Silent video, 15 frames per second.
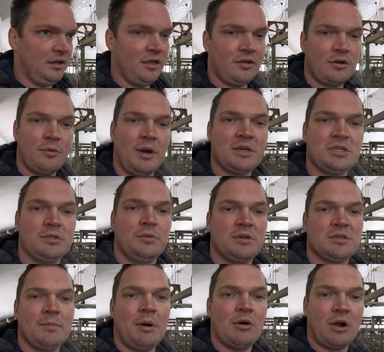other question
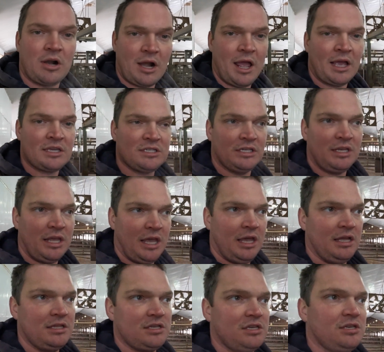was about our exit
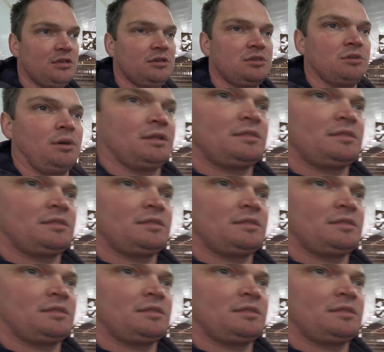gates. So I